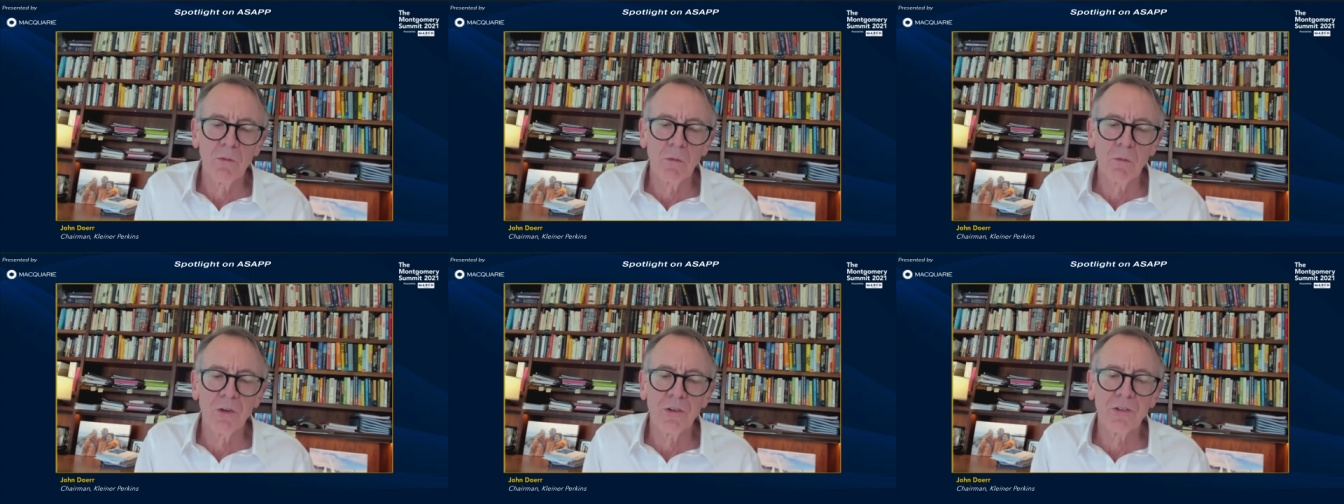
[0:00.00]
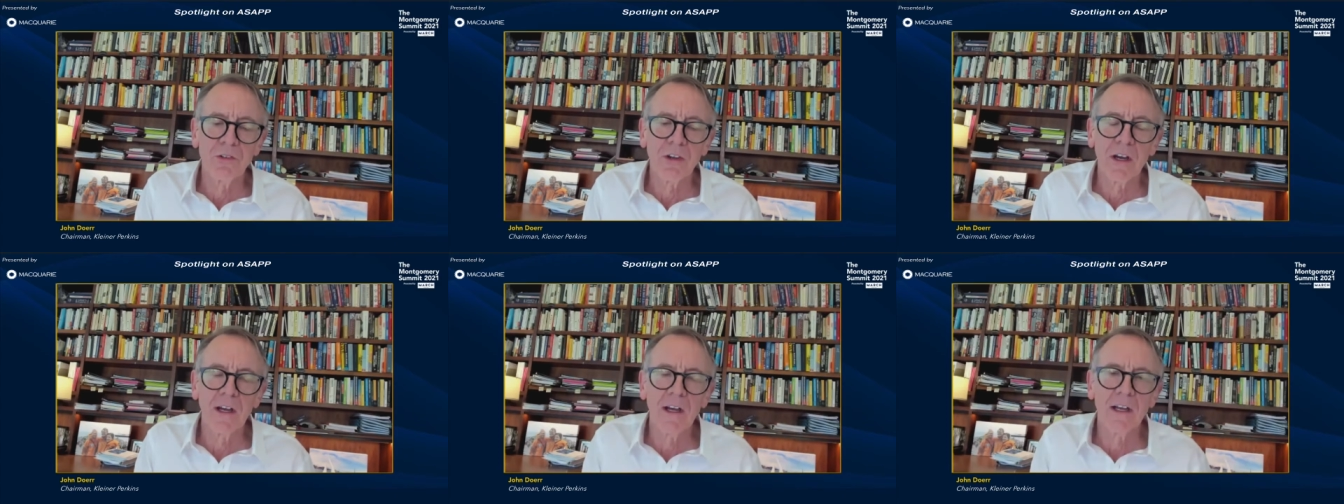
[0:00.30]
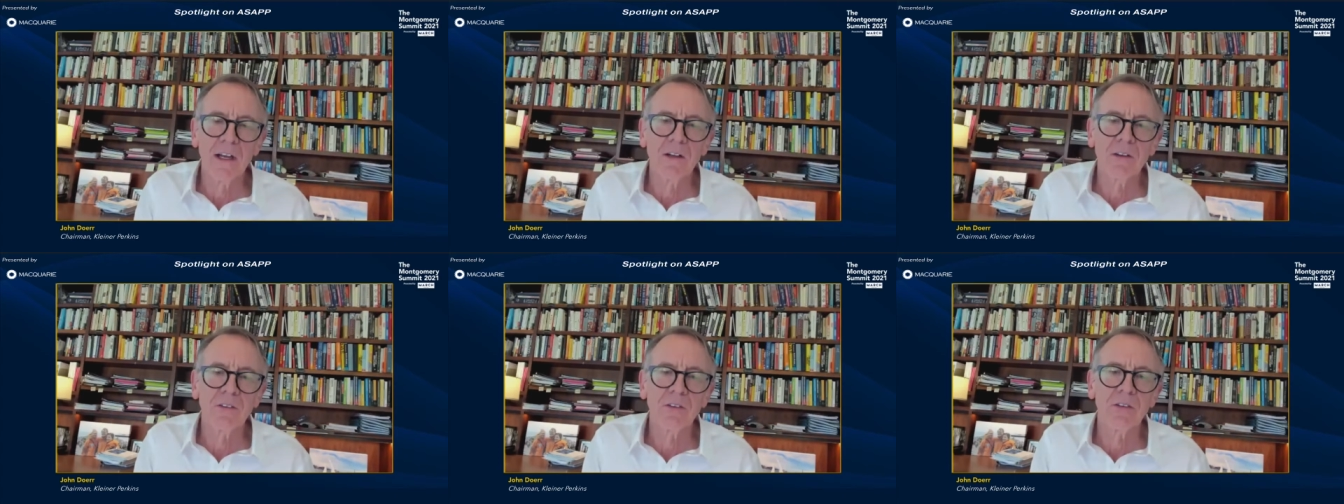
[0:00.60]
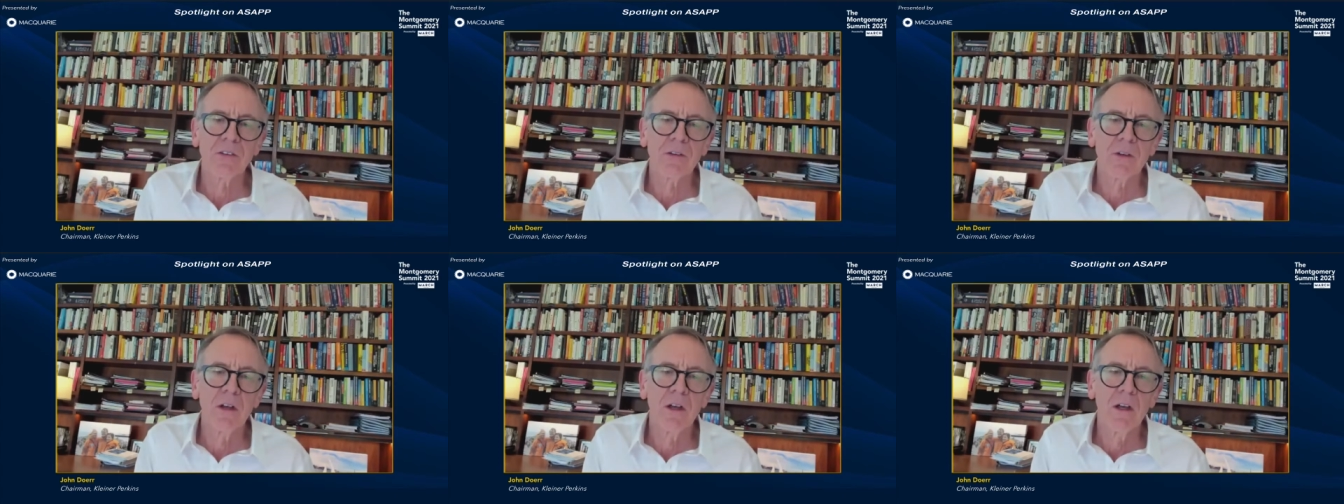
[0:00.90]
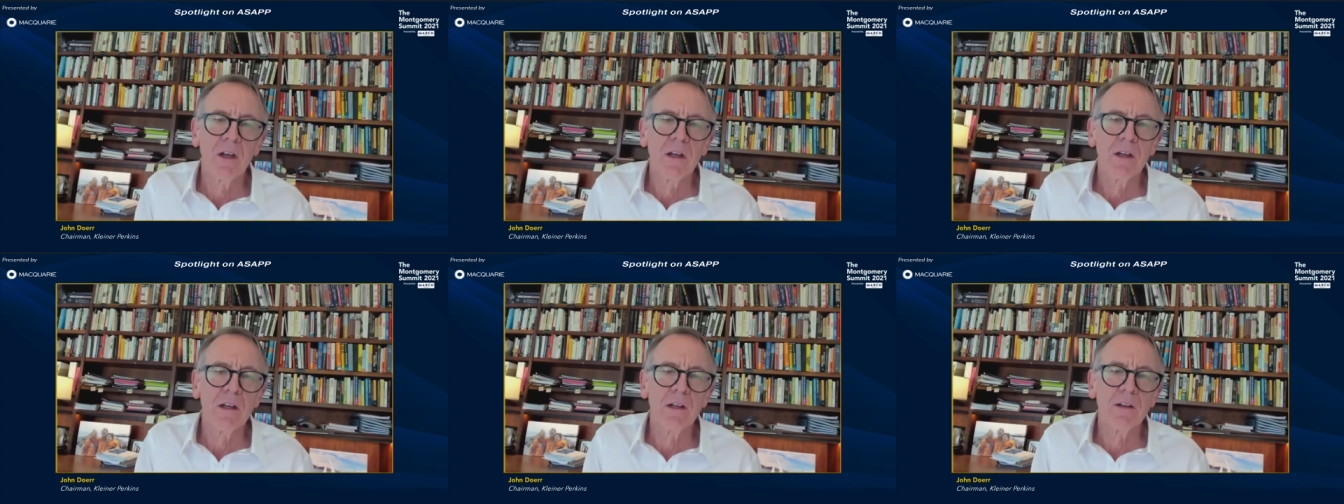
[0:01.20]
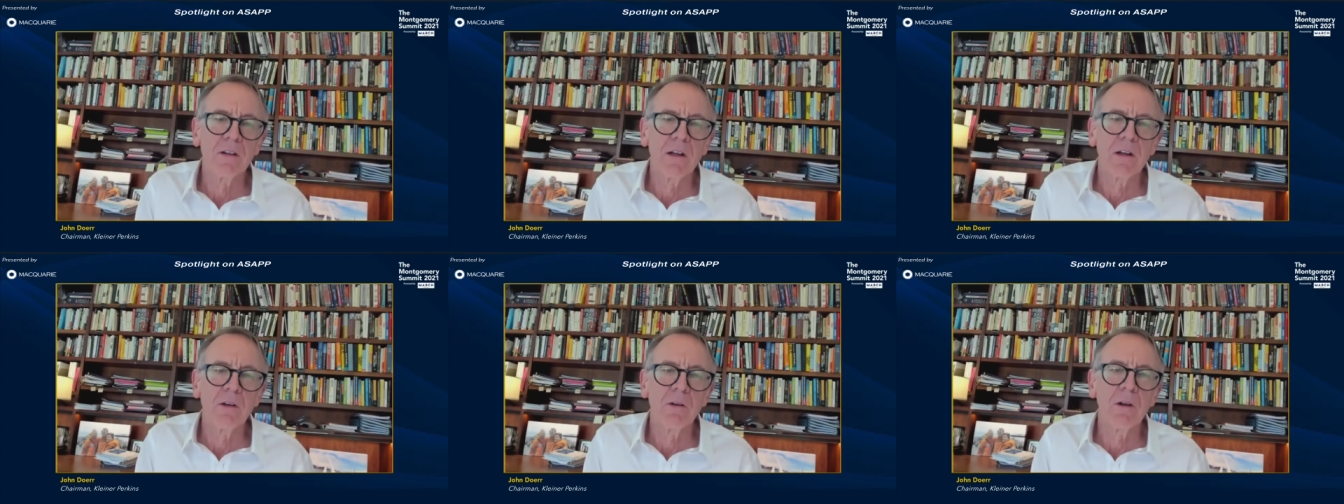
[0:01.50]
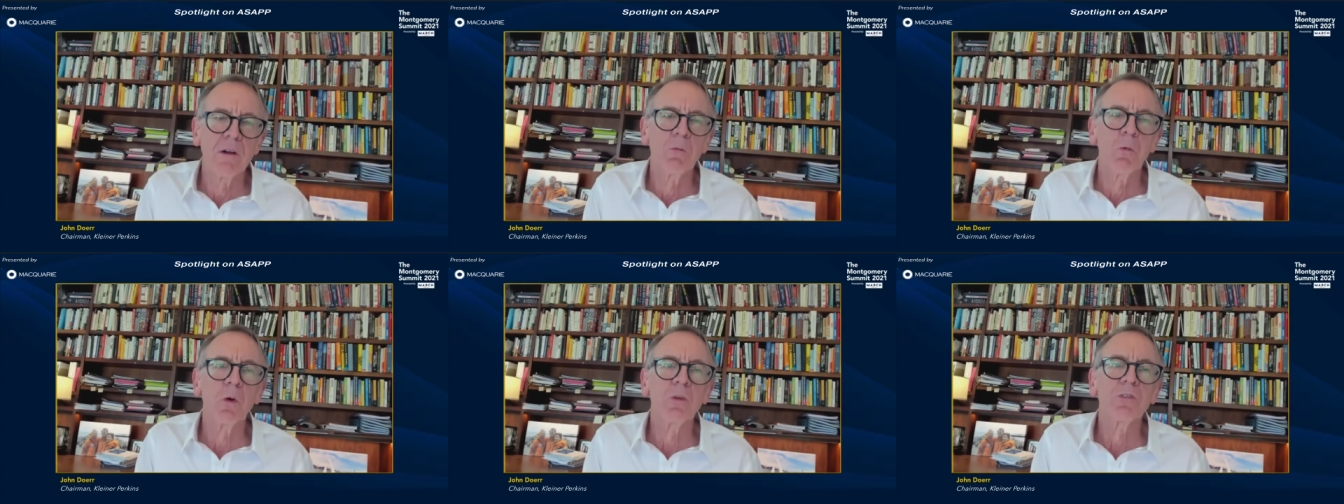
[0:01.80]
say
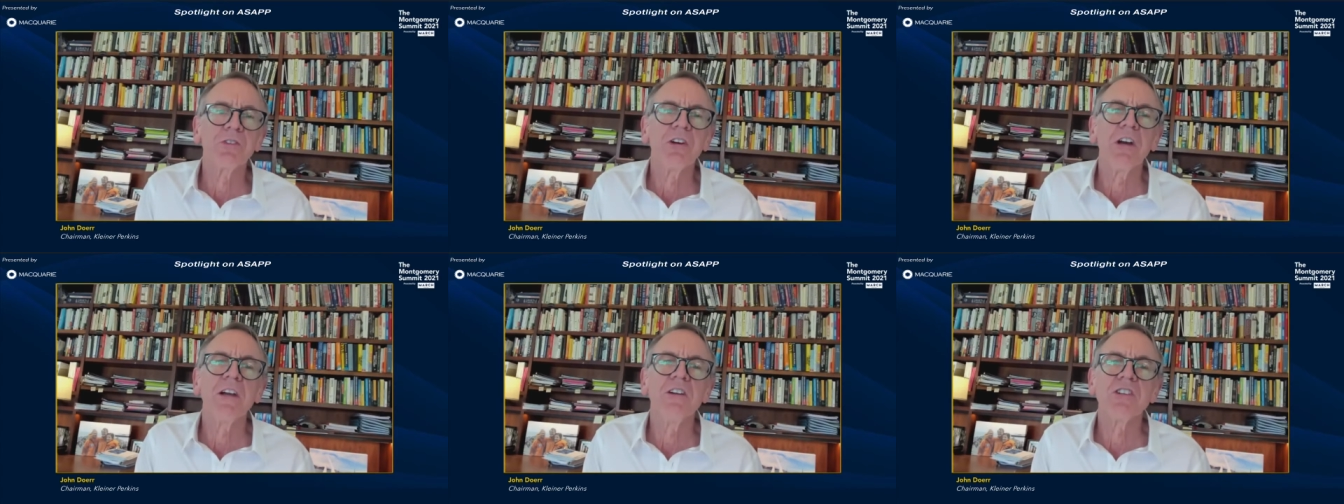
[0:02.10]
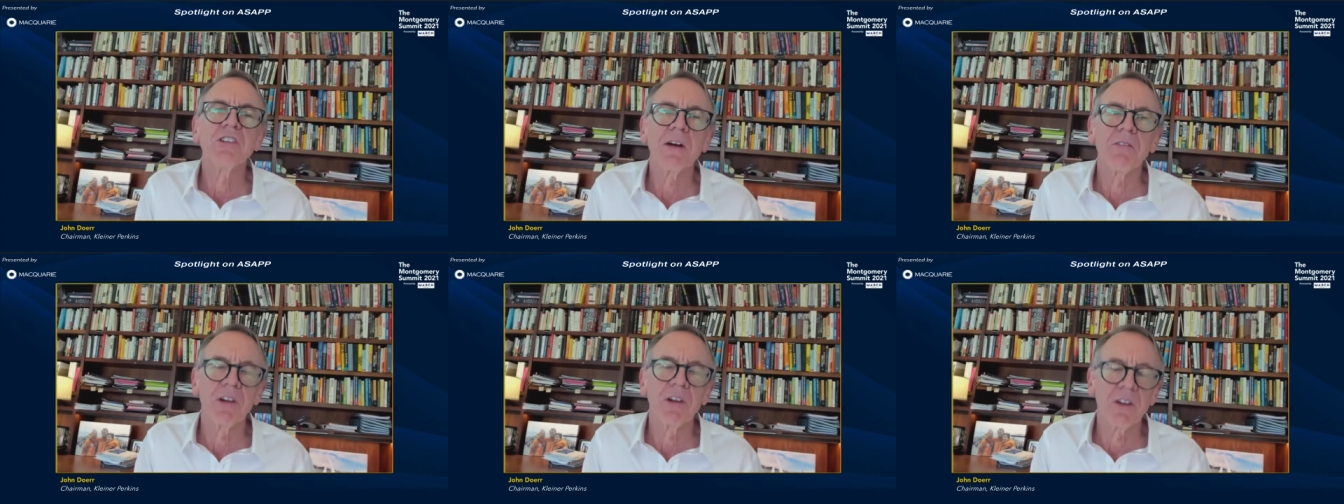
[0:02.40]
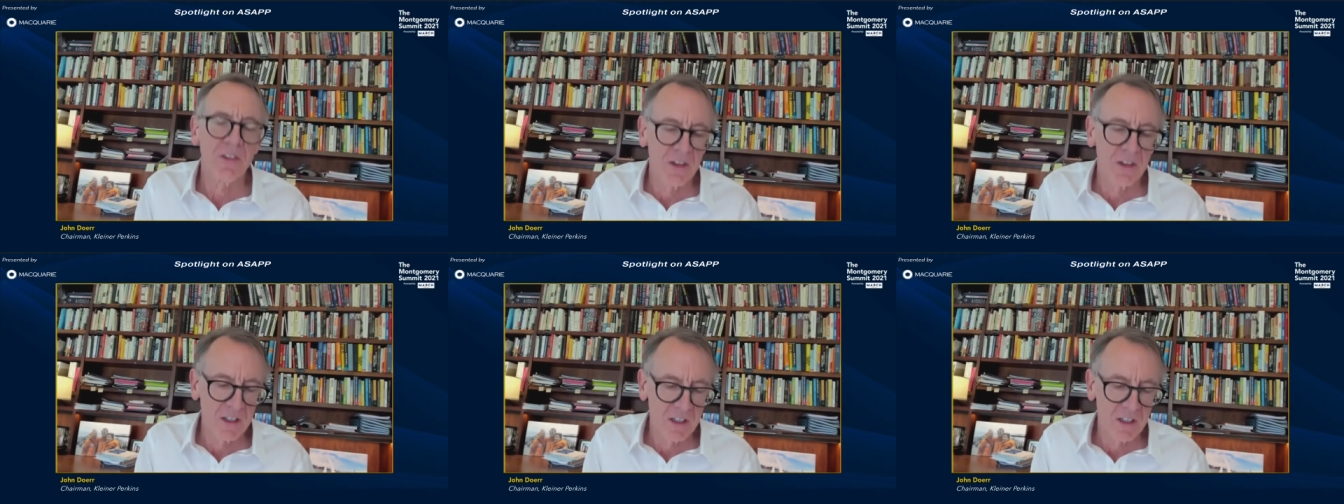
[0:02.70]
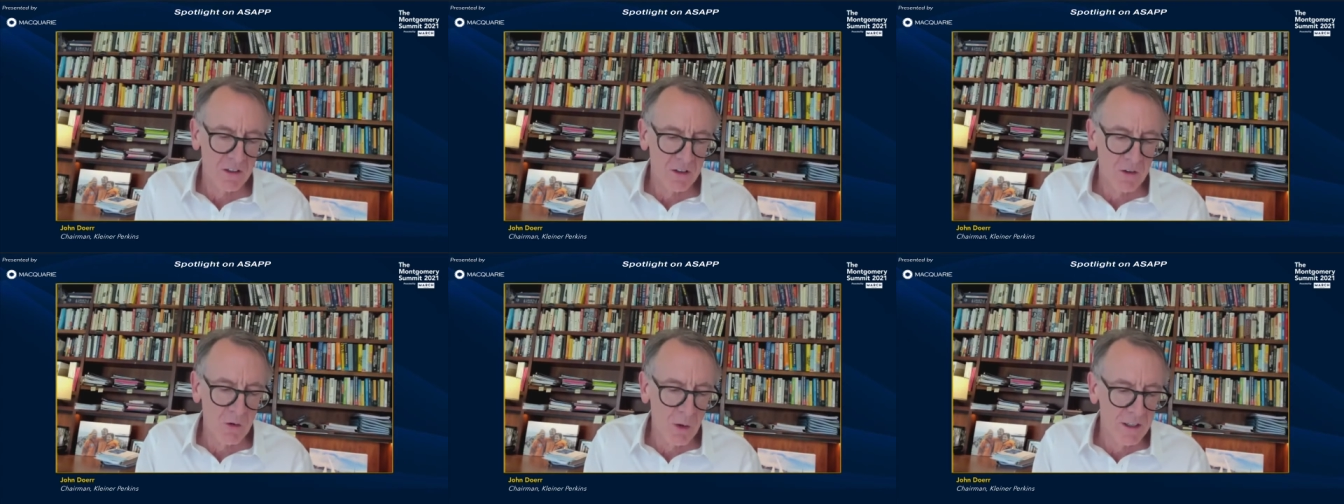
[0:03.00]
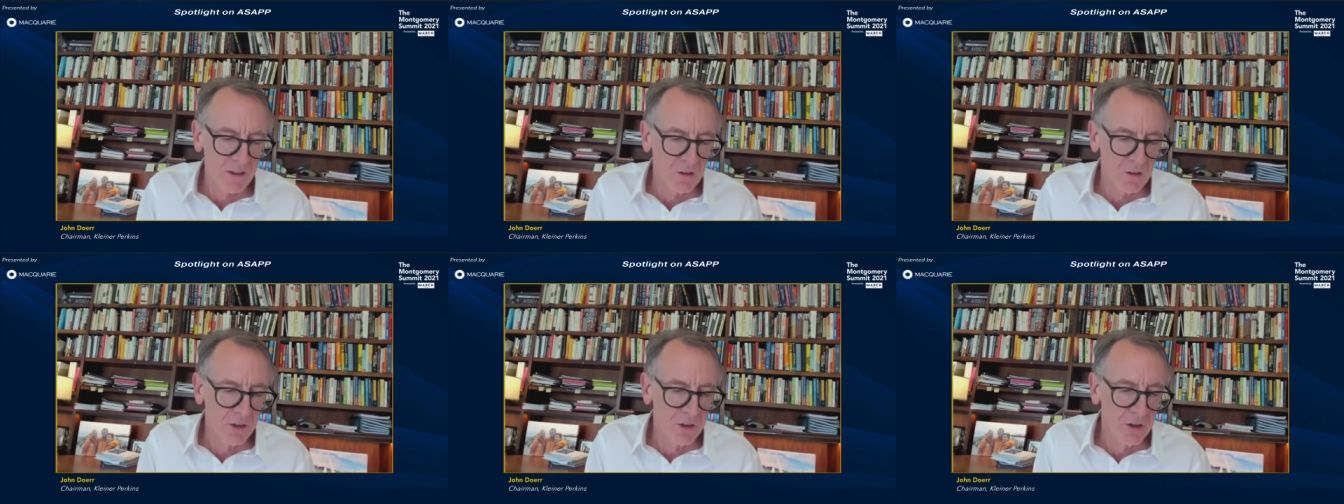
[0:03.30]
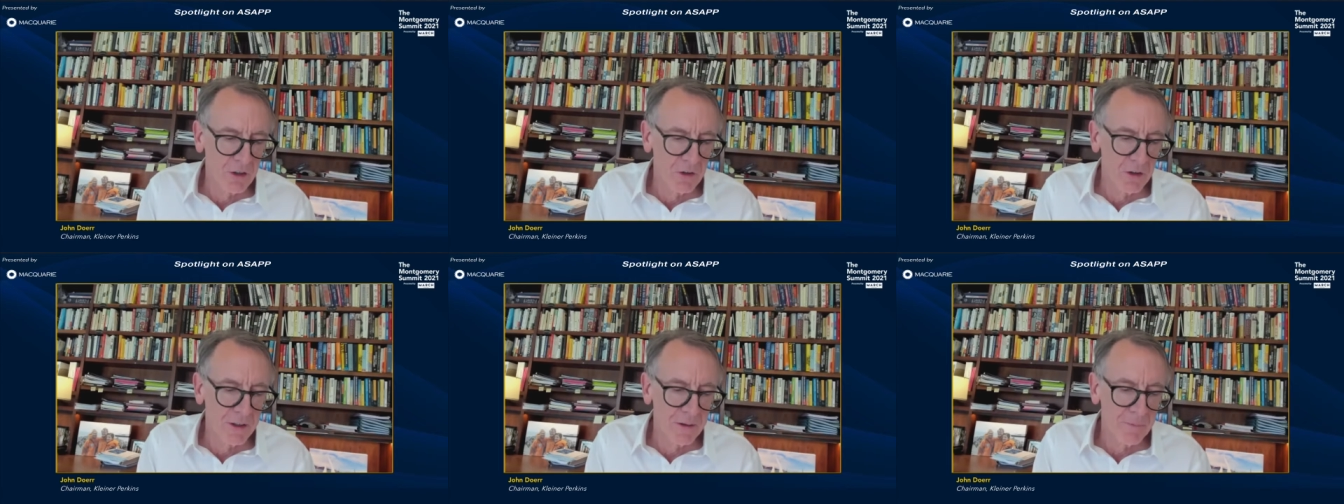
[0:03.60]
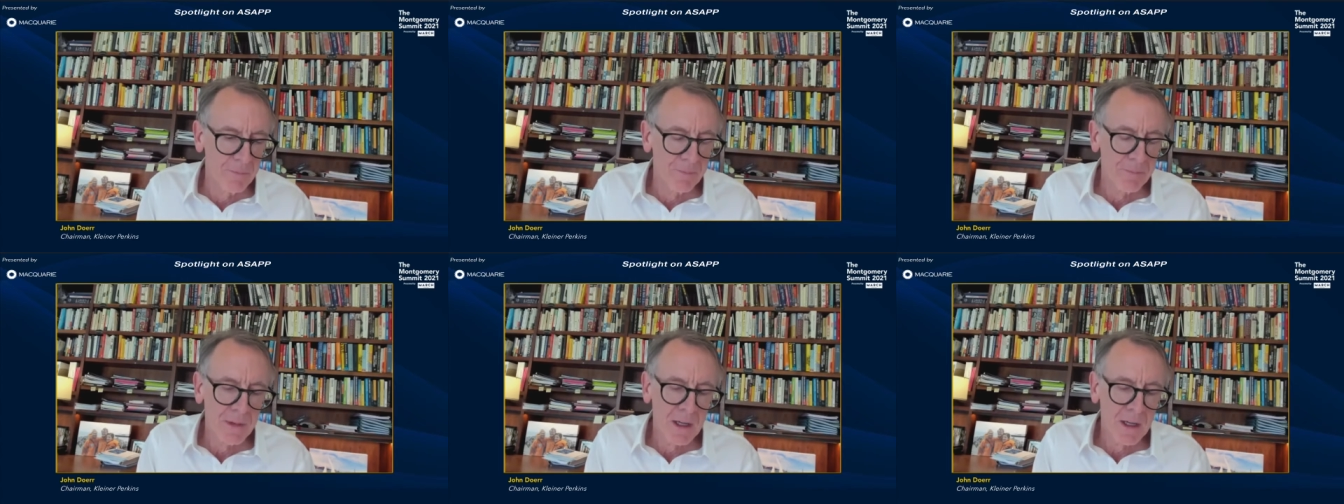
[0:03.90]
it will change everything, quite literally.